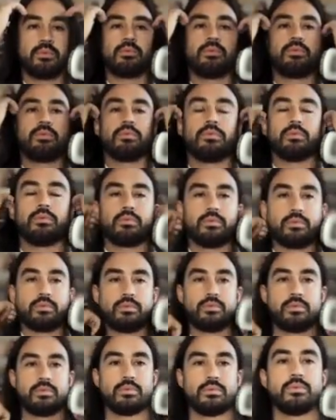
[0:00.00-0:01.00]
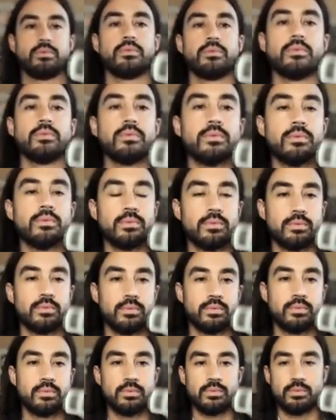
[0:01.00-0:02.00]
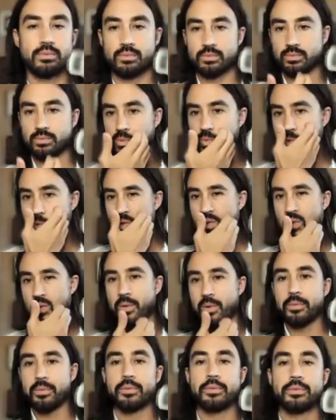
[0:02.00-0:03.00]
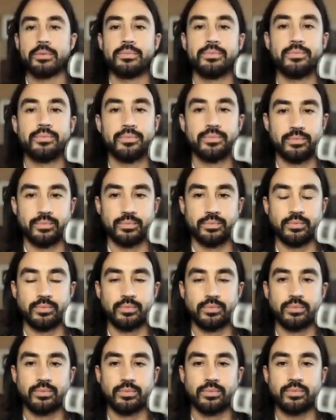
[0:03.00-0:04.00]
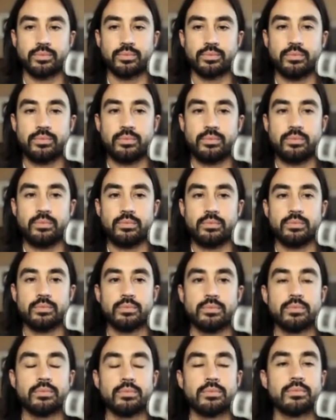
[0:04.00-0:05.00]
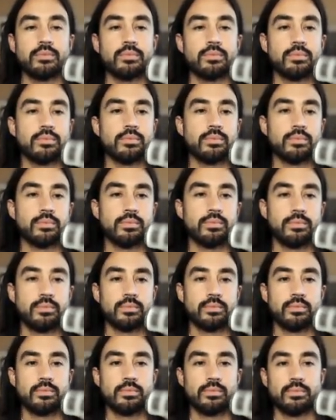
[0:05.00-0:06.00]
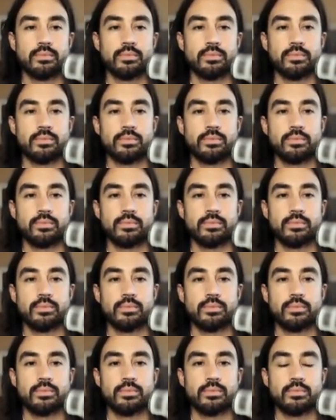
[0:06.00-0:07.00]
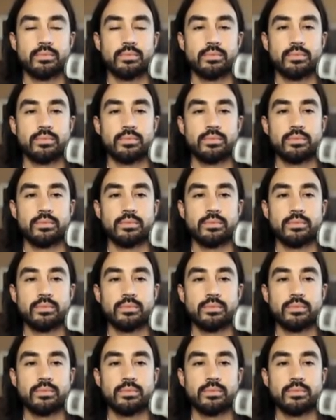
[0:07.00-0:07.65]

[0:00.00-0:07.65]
(silent)